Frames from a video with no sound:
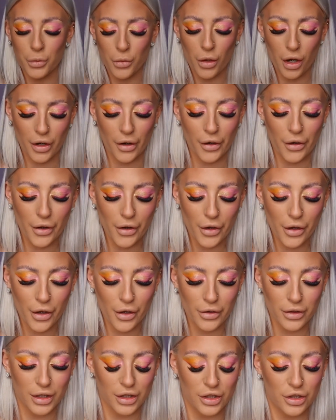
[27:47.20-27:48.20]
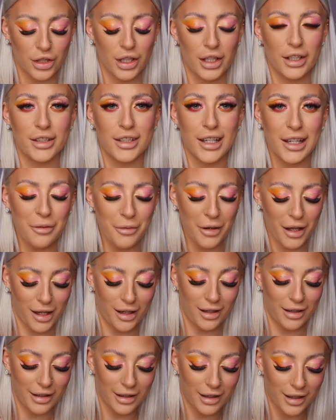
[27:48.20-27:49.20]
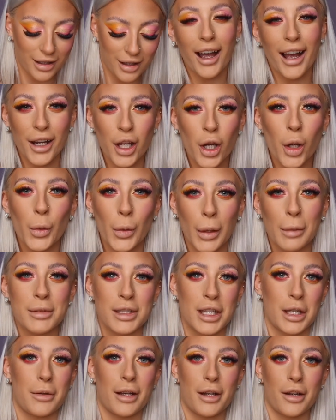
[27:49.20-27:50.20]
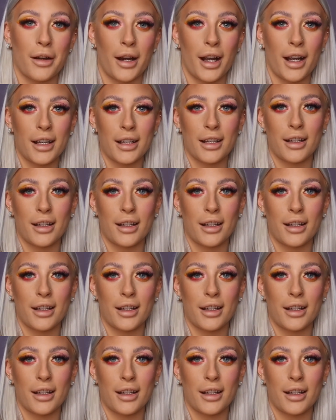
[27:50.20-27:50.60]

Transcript: what on earth is she doing? I know what I'm doing, alright?